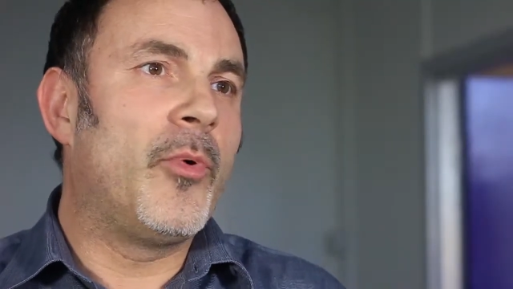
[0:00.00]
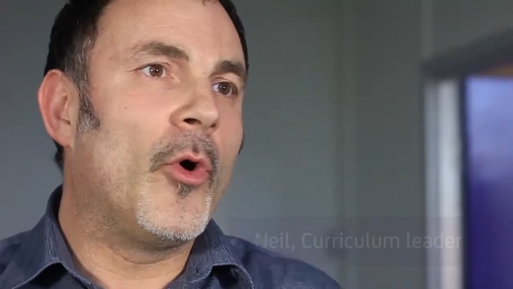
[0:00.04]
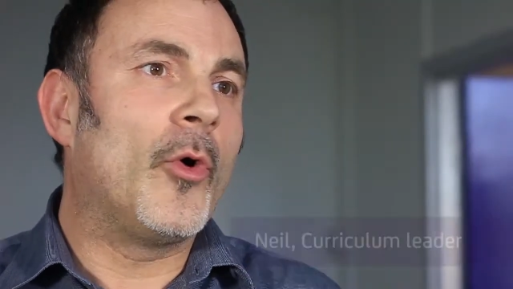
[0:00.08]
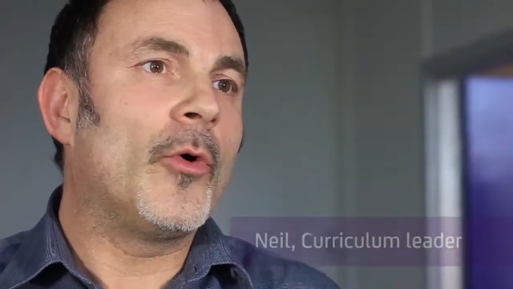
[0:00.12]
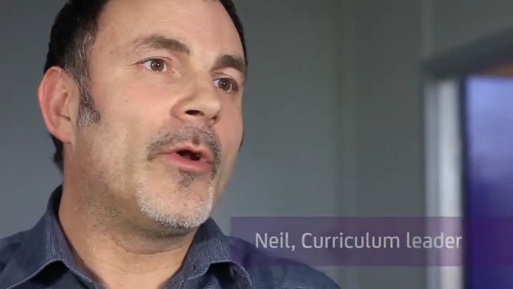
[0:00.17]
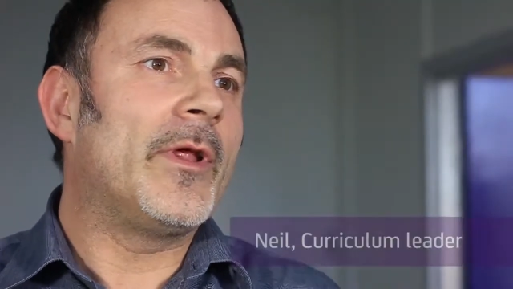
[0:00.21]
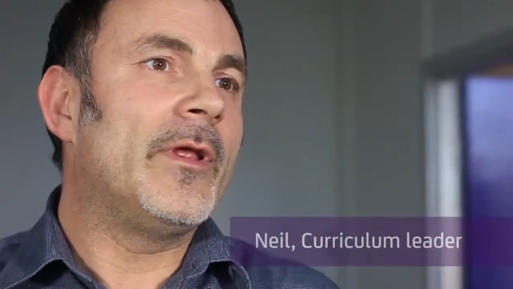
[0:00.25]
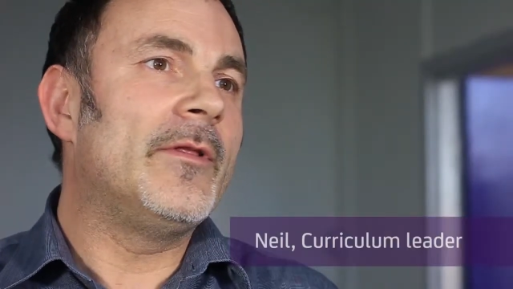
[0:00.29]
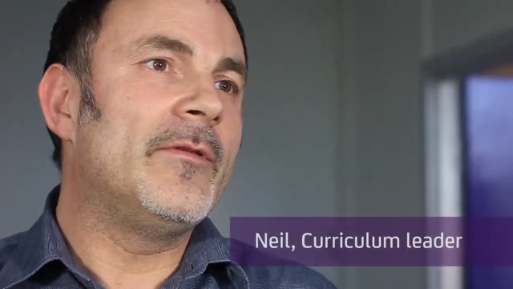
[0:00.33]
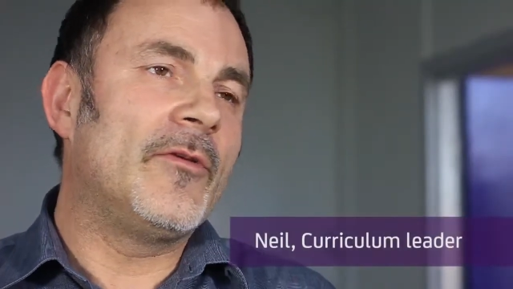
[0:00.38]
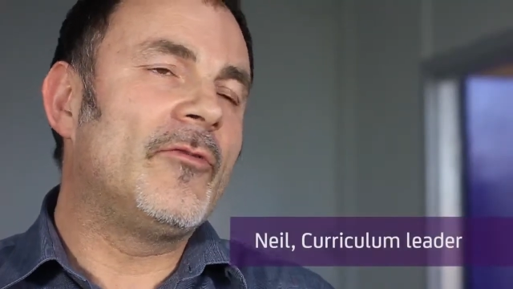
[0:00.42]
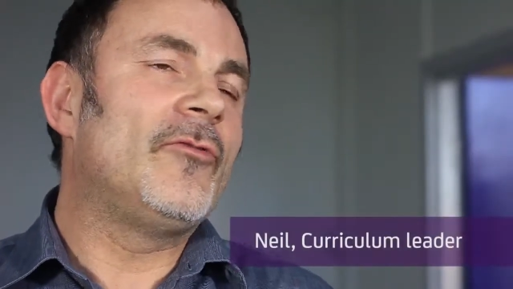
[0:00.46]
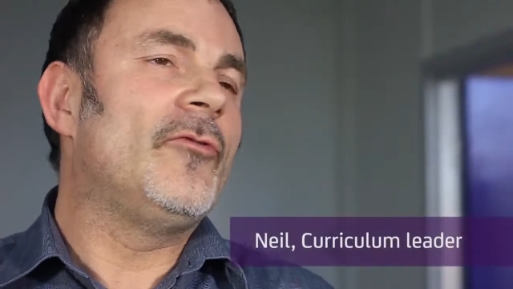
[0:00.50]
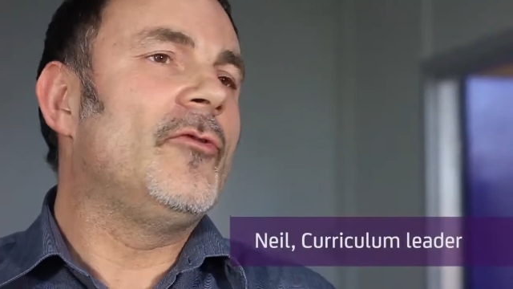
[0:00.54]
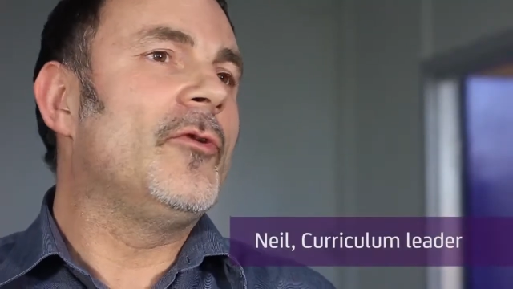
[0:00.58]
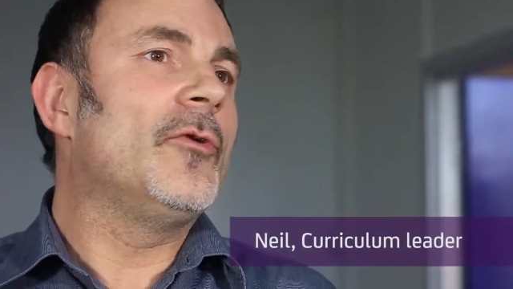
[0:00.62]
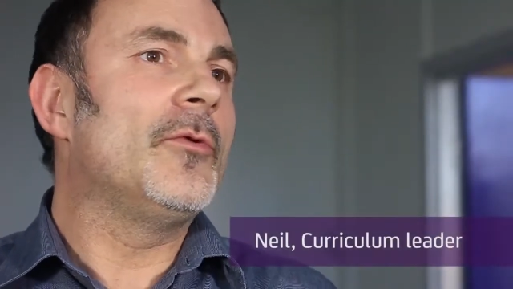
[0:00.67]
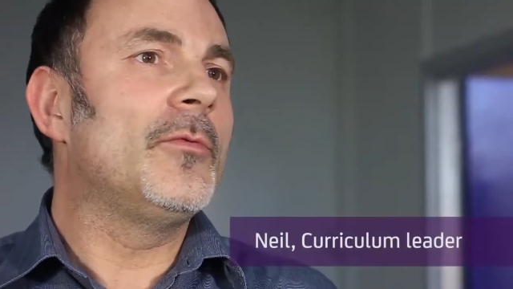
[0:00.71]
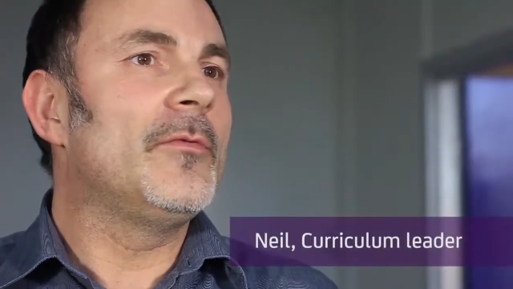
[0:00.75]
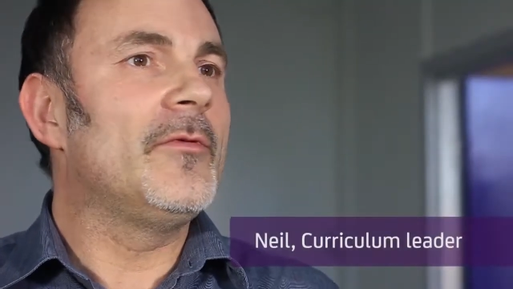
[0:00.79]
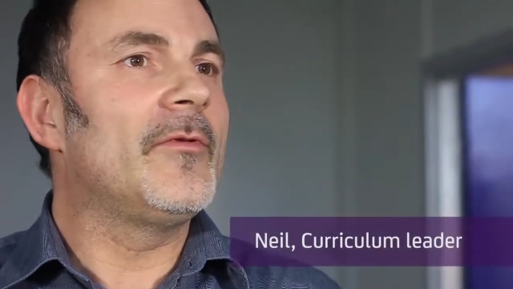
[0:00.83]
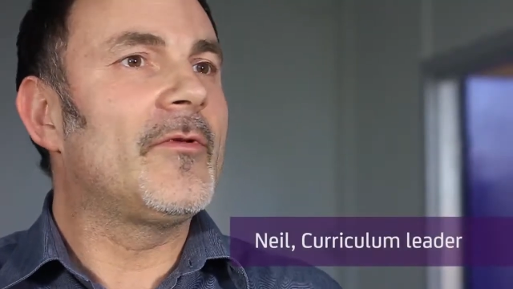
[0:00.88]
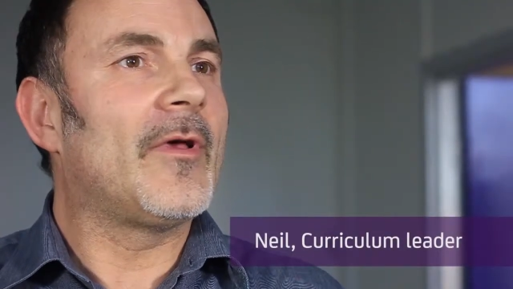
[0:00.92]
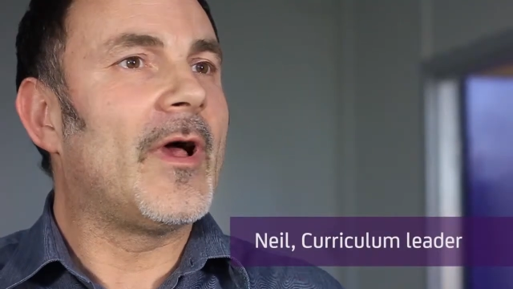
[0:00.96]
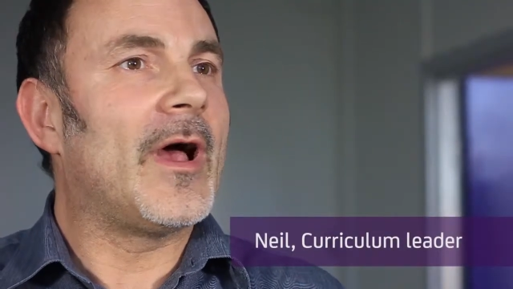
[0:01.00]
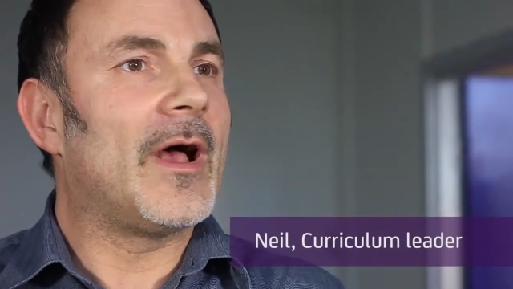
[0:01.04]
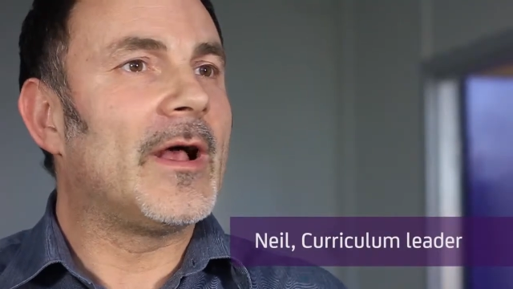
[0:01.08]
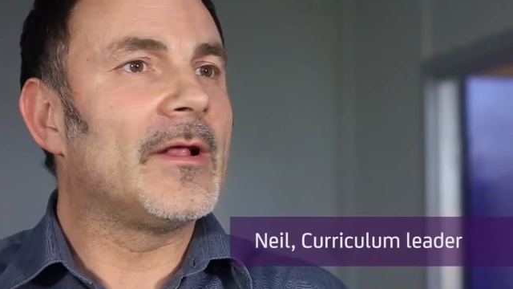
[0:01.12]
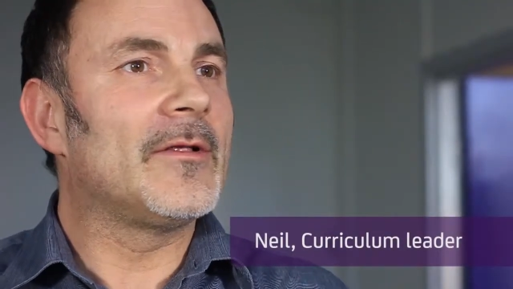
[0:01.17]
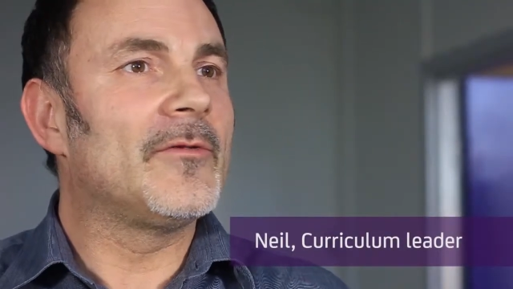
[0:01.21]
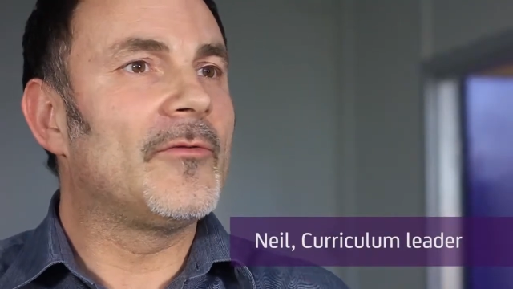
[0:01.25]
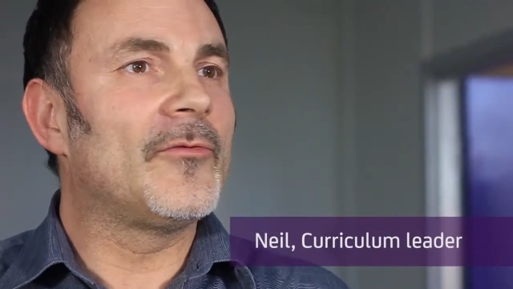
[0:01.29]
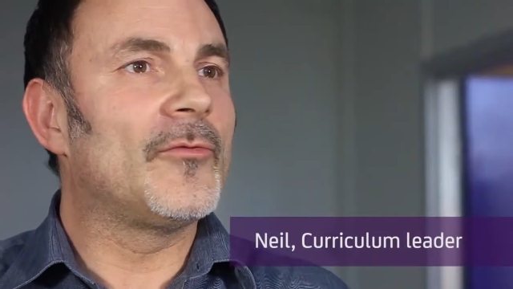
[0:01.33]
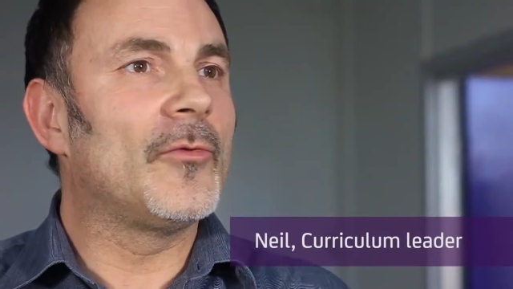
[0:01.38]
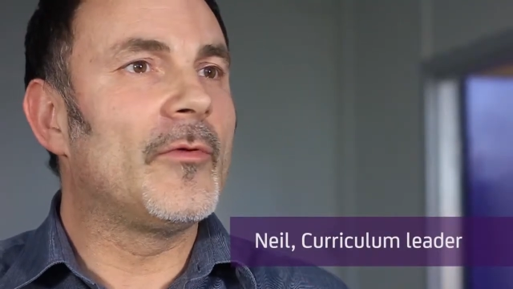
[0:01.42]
put in the student's hands,